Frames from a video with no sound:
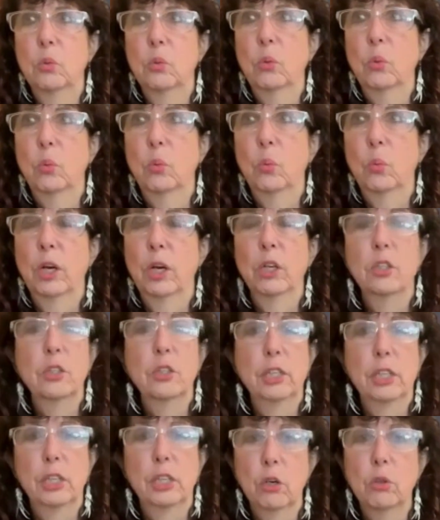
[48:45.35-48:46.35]
where do
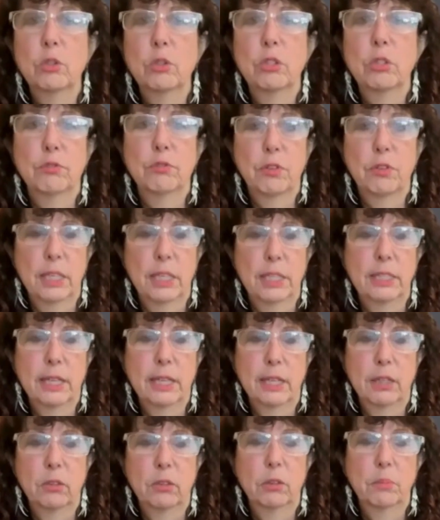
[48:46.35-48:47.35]
they go to find
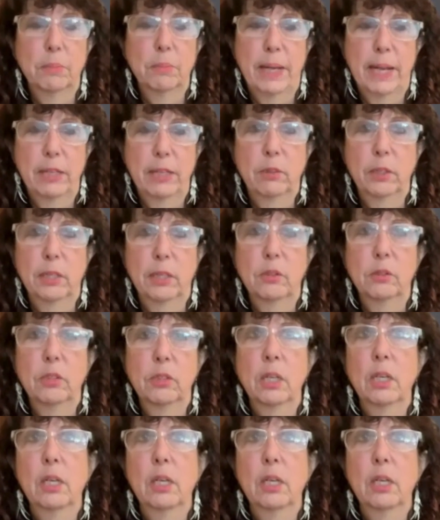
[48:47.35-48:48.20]
out background,